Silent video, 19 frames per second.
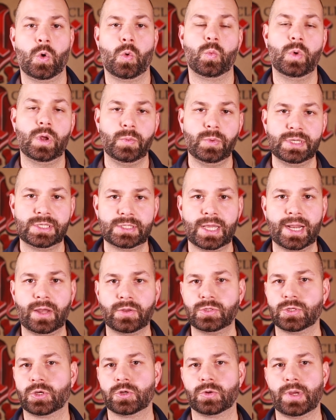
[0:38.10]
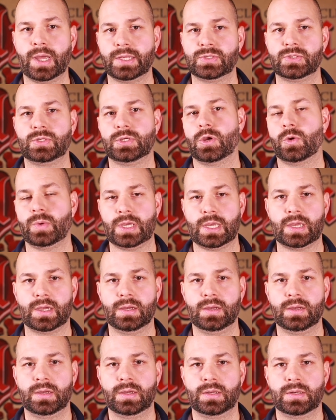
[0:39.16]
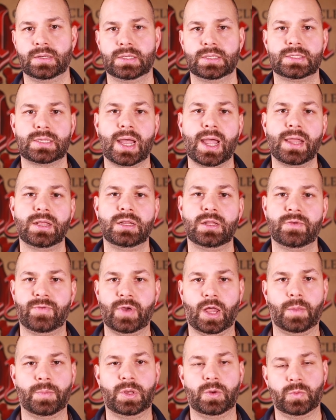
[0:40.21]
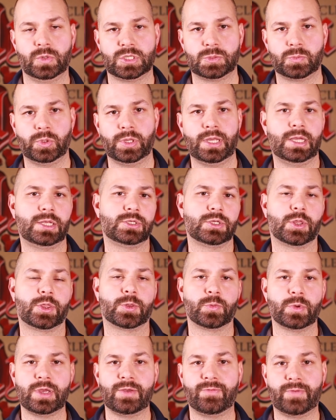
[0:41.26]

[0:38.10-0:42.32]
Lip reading: When we set out to create COE, design and development was split into 3